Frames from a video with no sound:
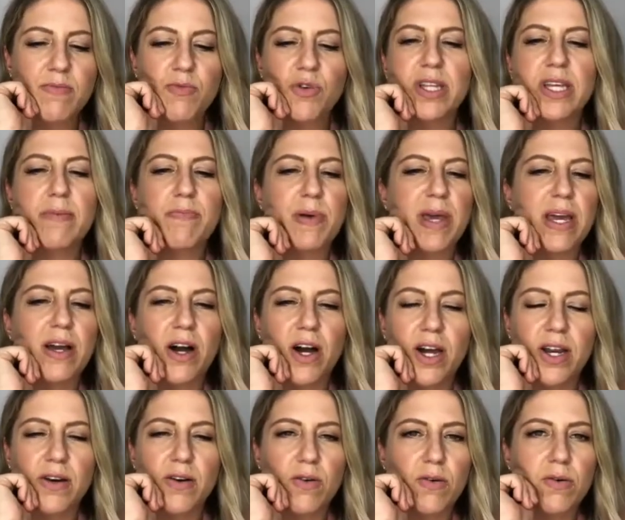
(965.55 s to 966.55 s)
really big
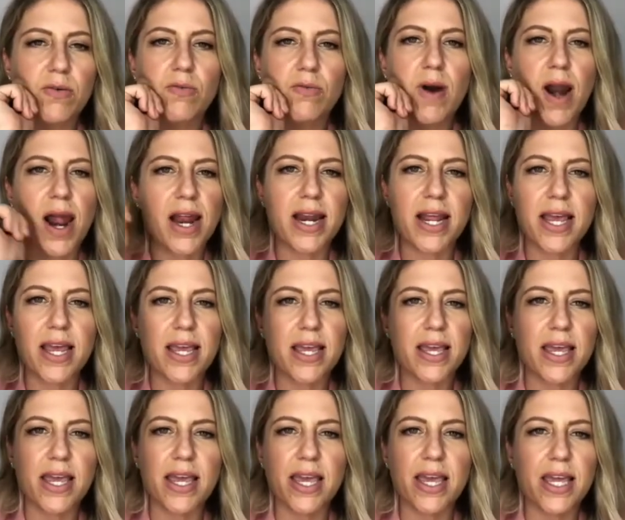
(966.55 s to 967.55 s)
on writing
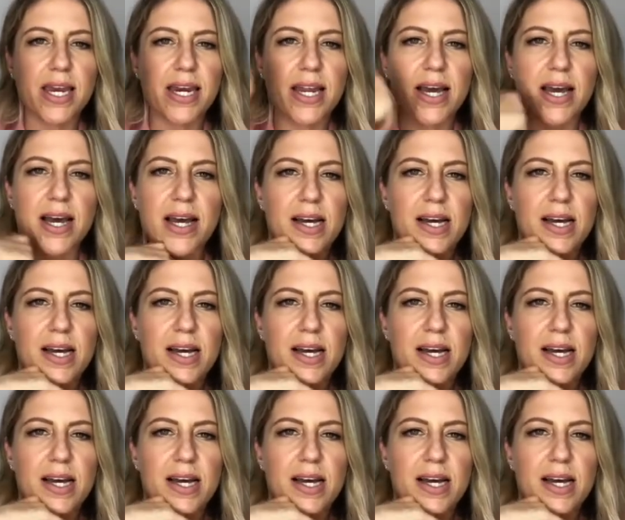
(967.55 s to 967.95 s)
in,